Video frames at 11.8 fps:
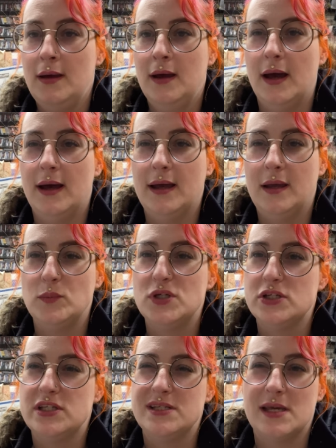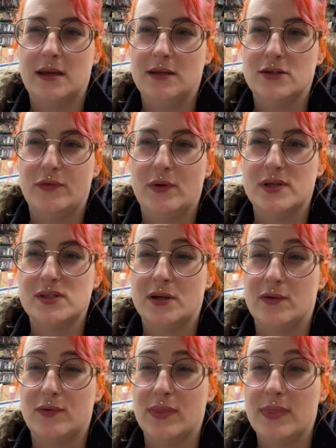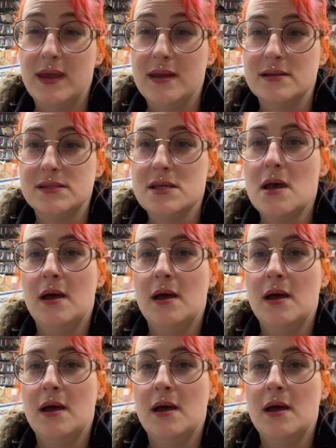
I'm just deciding to focus on different things.